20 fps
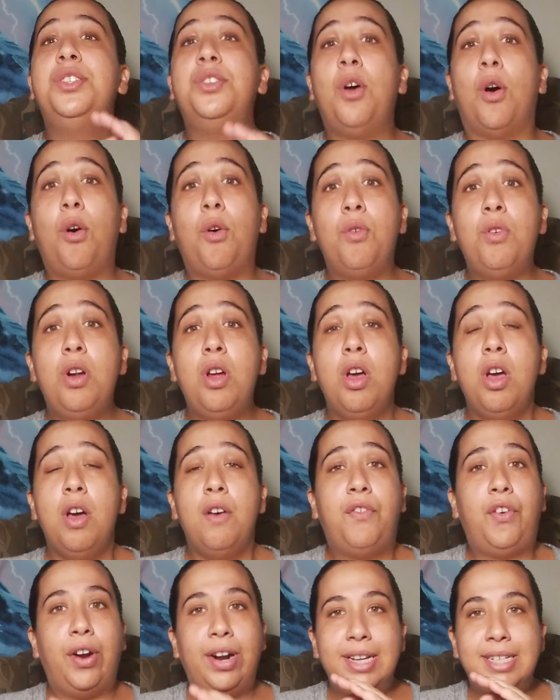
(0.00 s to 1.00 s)
known
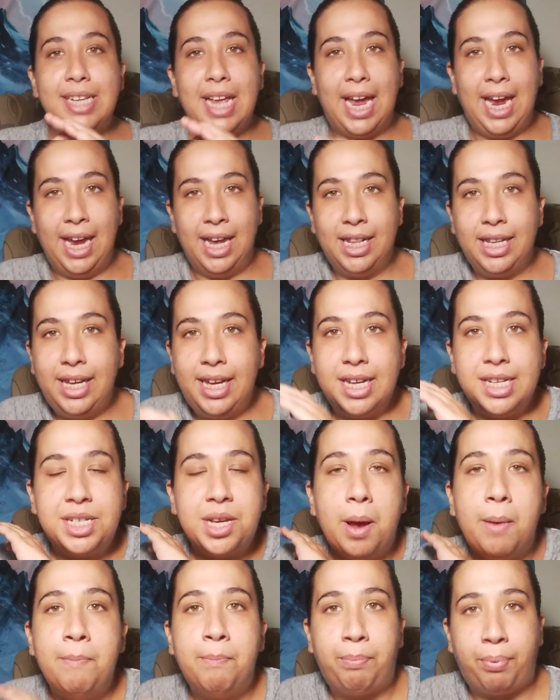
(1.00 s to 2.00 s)
for his alias
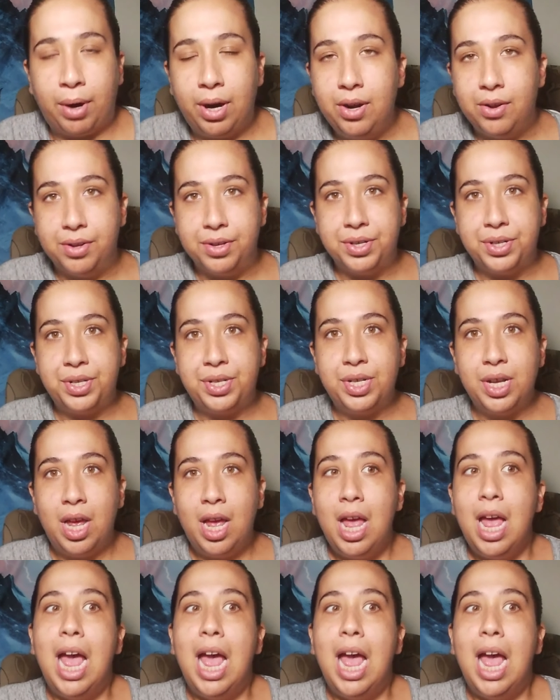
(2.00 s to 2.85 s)
Brills,